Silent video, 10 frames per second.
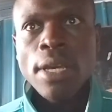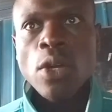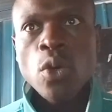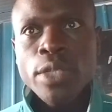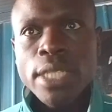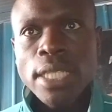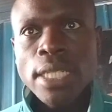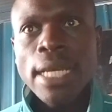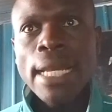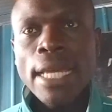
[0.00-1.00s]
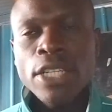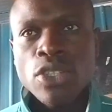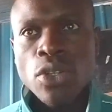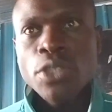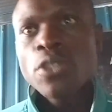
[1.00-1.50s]
causing
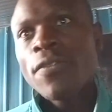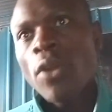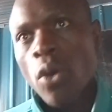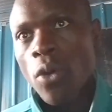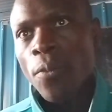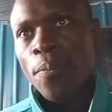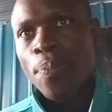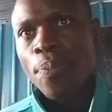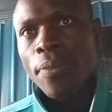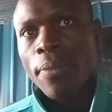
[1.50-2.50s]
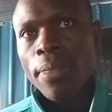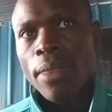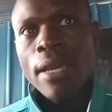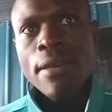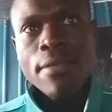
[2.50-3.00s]
electrons to flow.
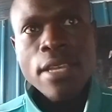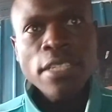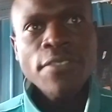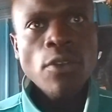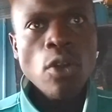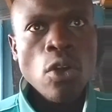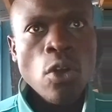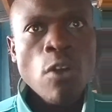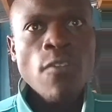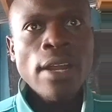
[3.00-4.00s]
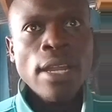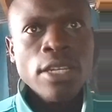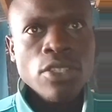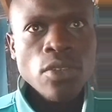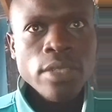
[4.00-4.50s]
This flow of
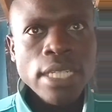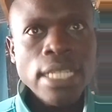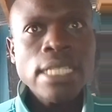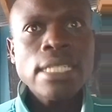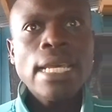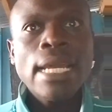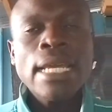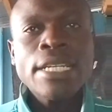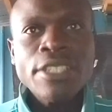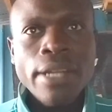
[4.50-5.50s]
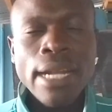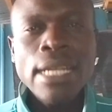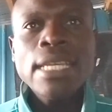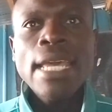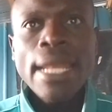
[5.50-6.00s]
electrons is electrical
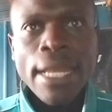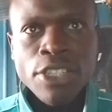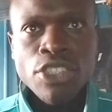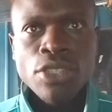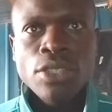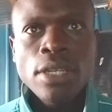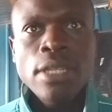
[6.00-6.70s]
energy,